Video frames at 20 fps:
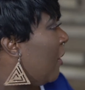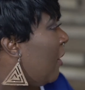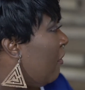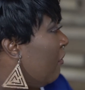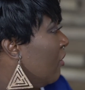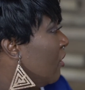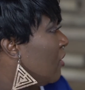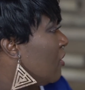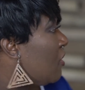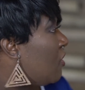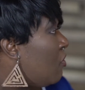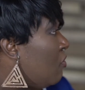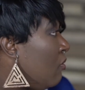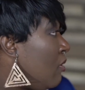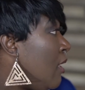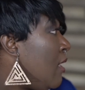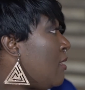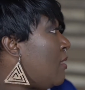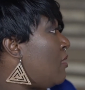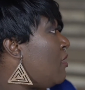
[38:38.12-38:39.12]
parents
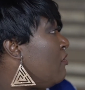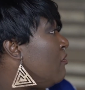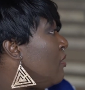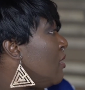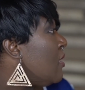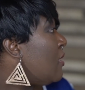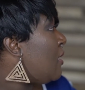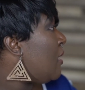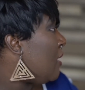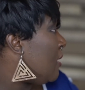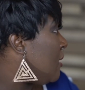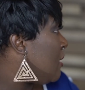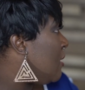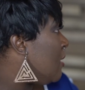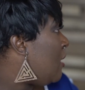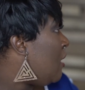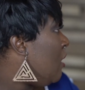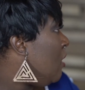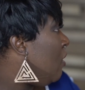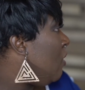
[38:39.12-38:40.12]
took a serious hit,
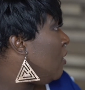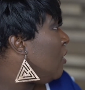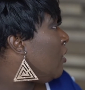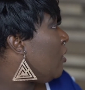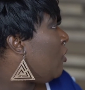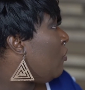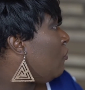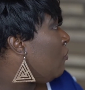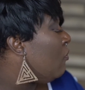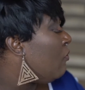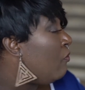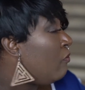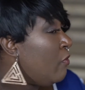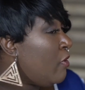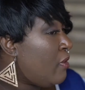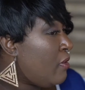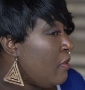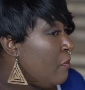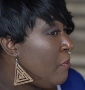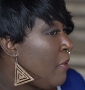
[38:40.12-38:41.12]

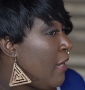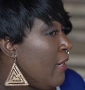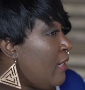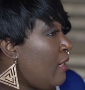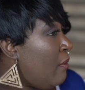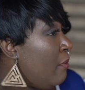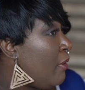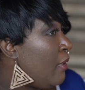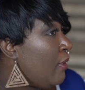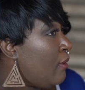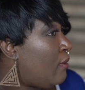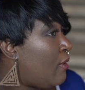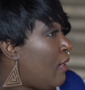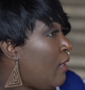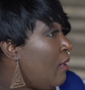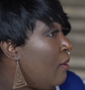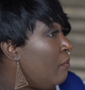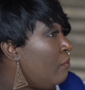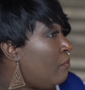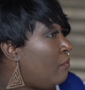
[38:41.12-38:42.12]
with the pandemic,
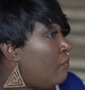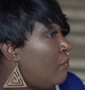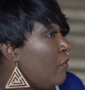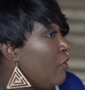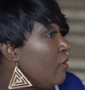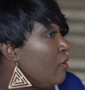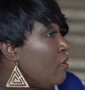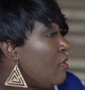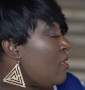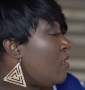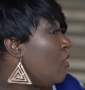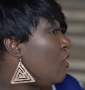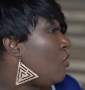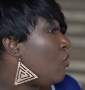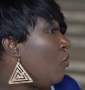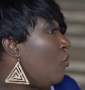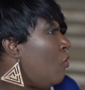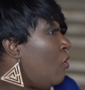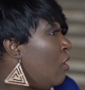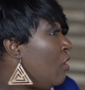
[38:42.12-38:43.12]
because
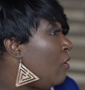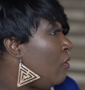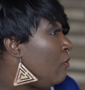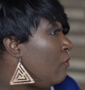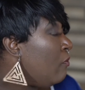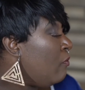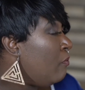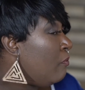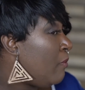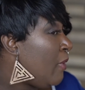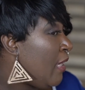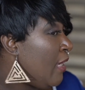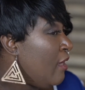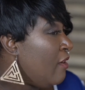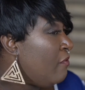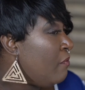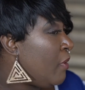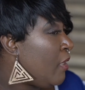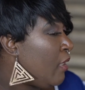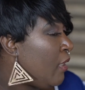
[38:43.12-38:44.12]
not all may
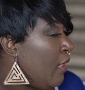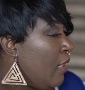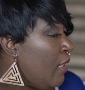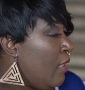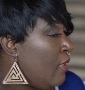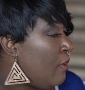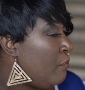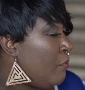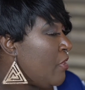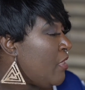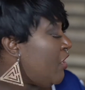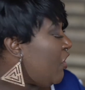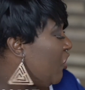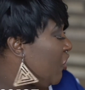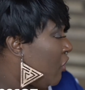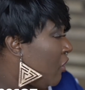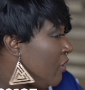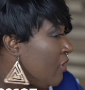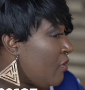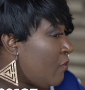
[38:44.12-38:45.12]
have been in
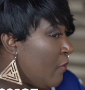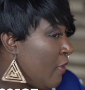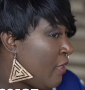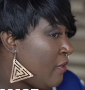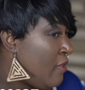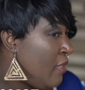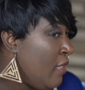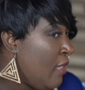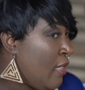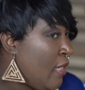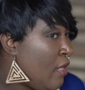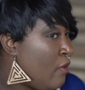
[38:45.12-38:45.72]
positions where they can